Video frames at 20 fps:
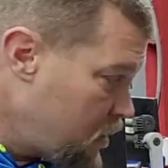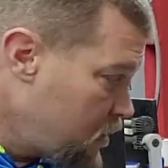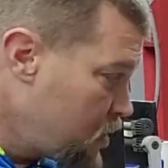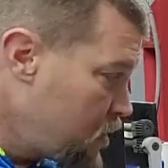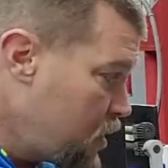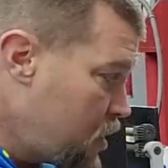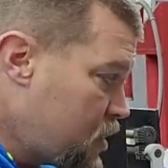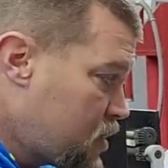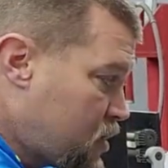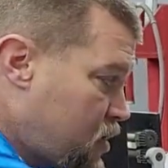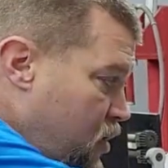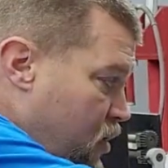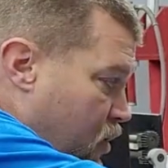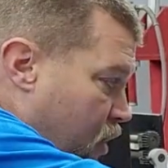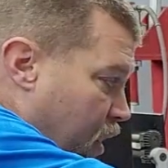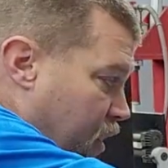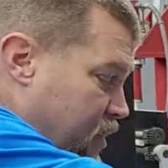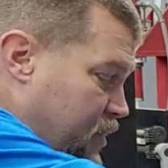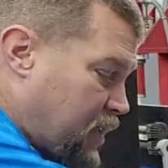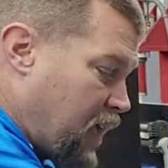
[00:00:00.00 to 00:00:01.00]
these 2
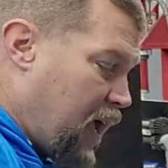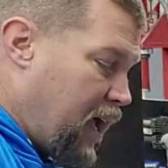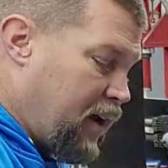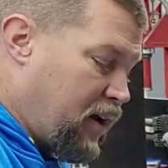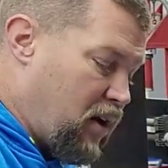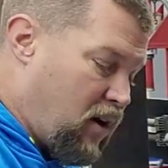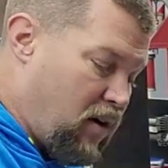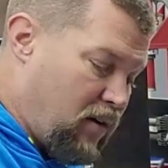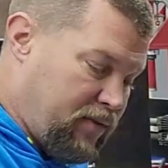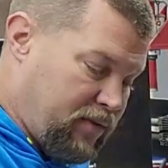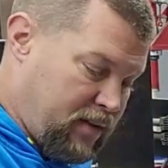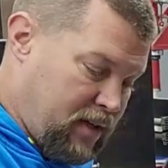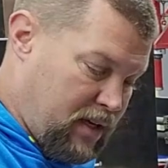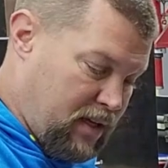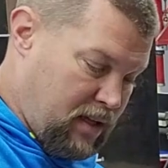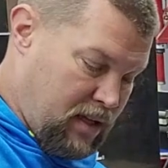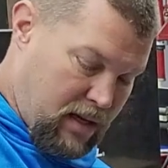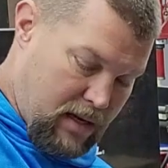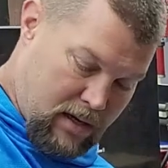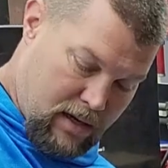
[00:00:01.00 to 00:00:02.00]
like standoffs,
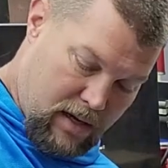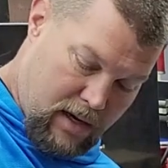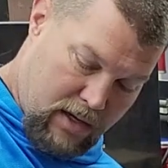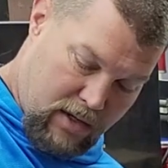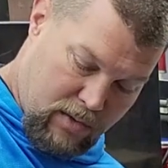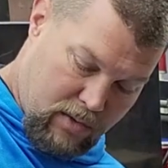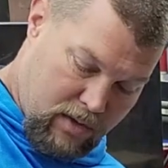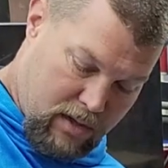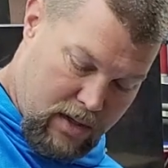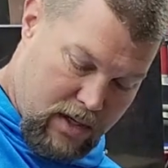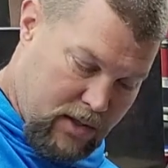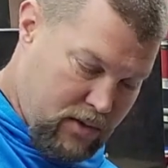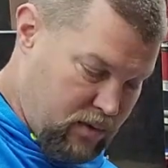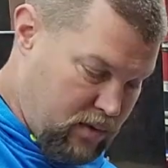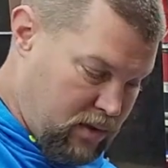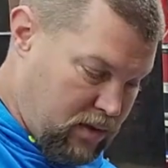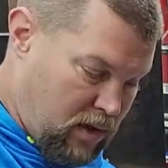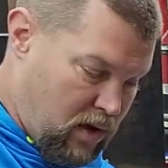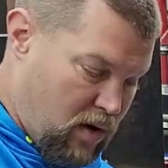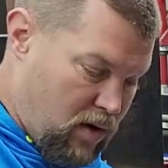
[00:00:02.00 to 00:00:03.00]
and then each one of these
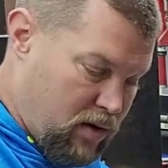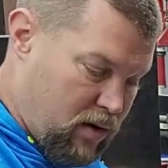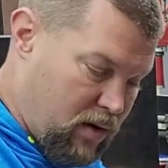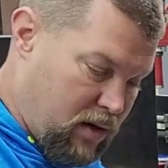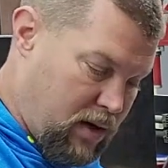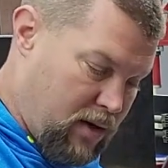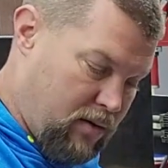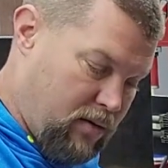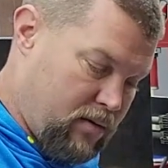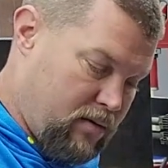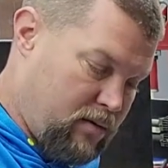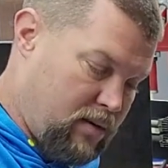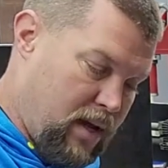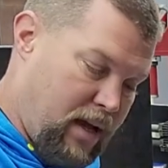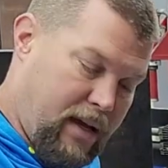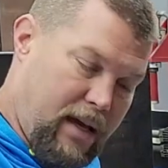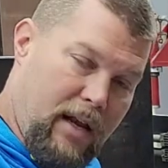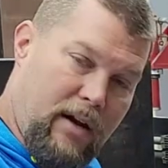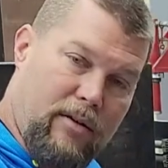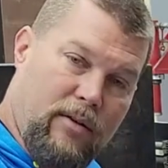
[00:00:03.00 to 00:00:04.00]
was longer. They were like,
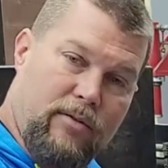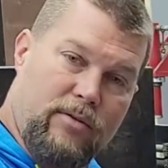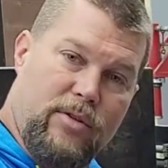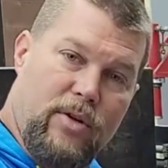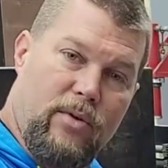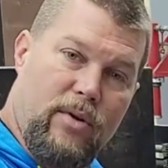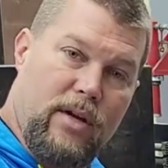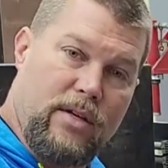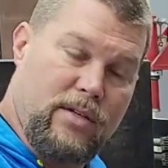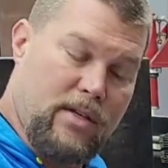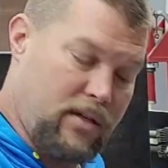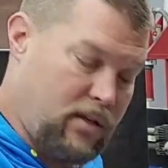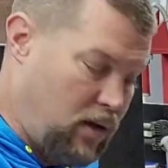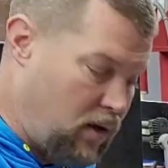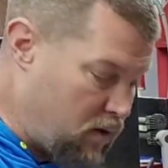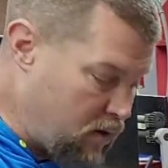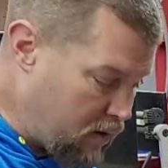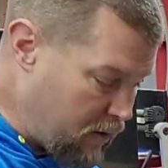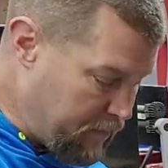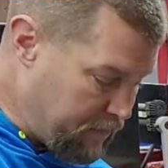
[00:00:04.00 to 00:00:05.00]
I don't know, 2 inches
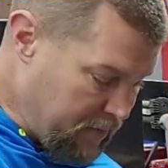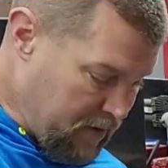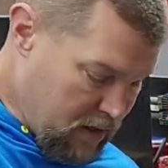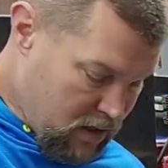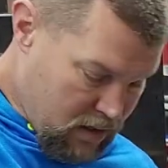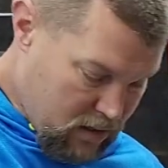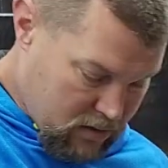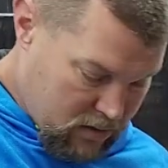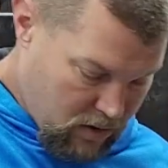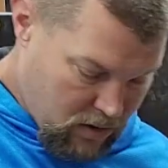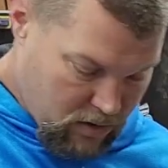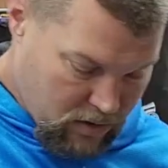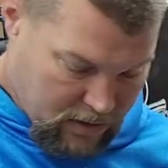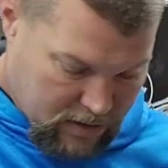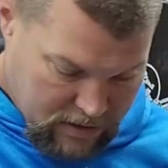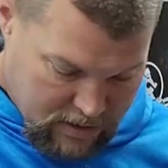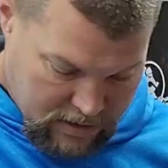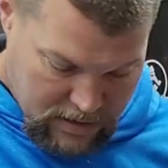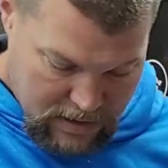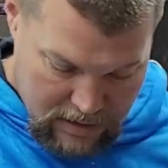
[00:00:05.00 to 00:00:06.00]
longer. So you can
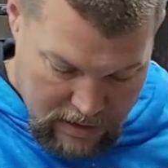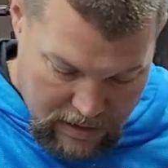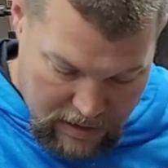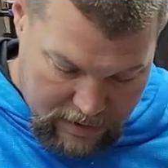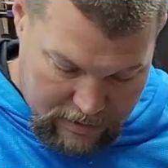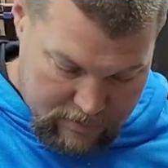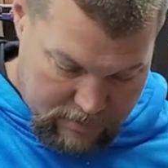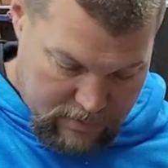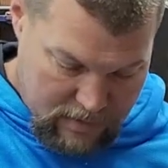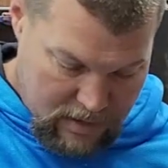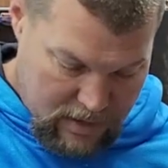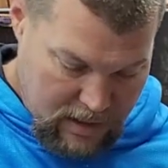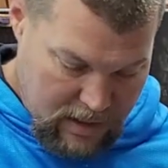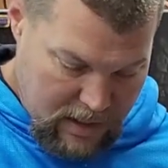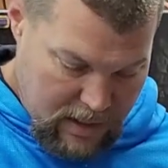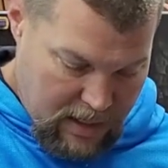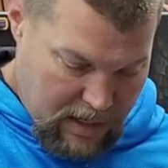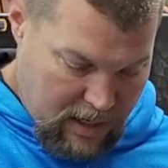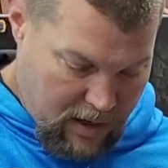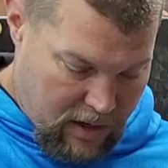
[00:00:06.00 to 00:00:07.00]
see that
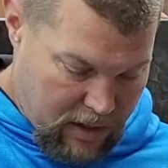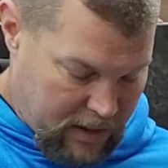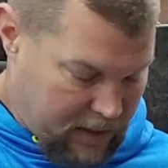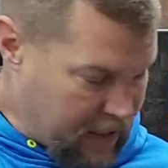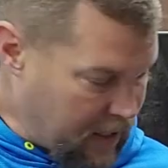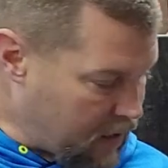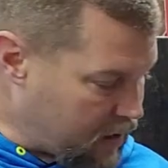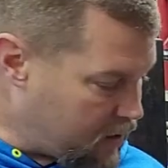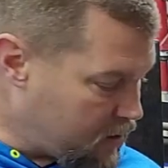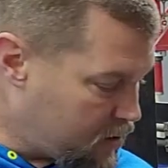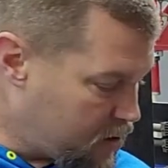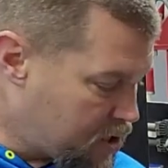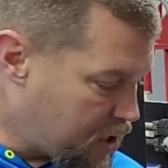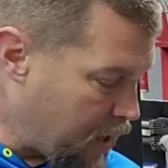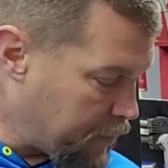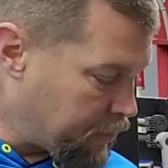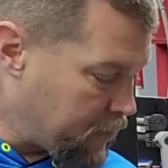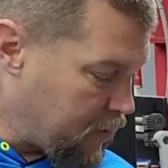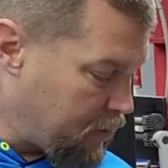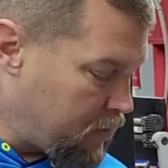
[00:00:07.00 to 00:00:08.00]
I already kind of
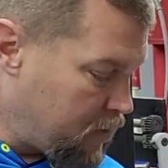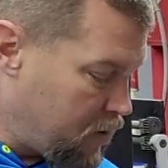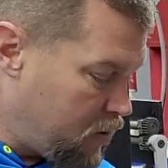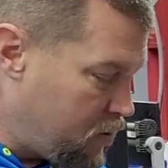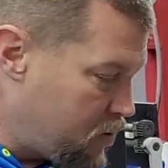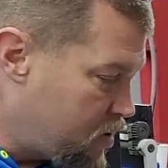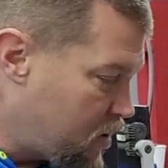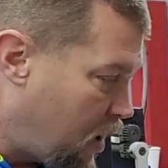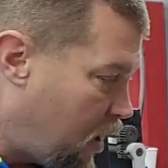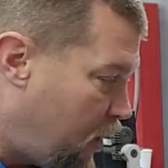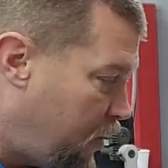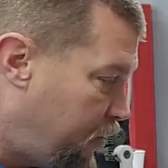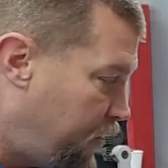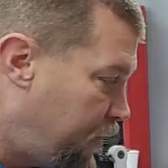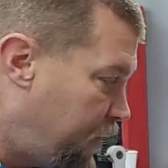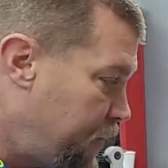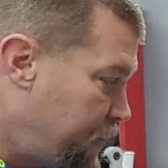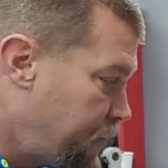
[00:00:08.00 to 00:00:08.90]
chopped them dudes off.